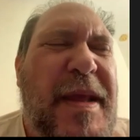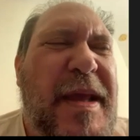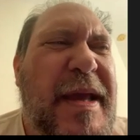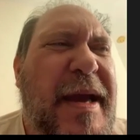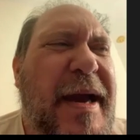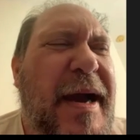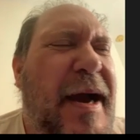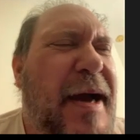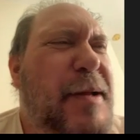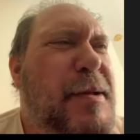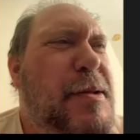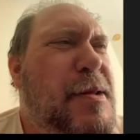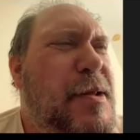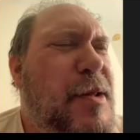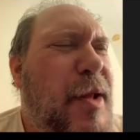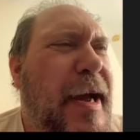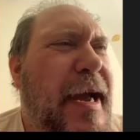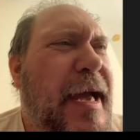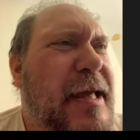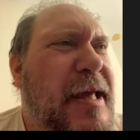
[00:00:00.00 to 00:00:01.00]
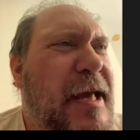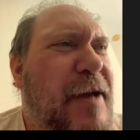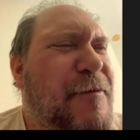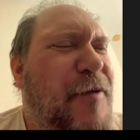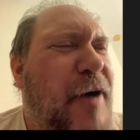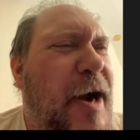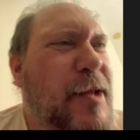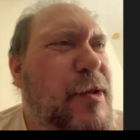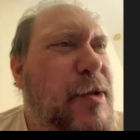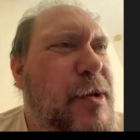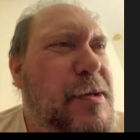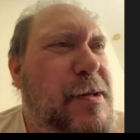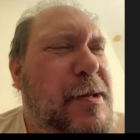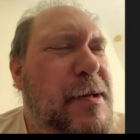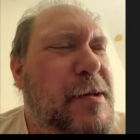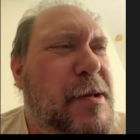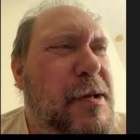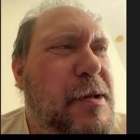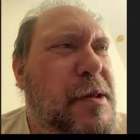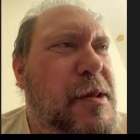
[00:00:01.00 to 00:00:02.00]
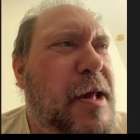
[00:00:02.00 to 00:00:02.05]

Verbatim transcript: Yeah, it's like if I listen to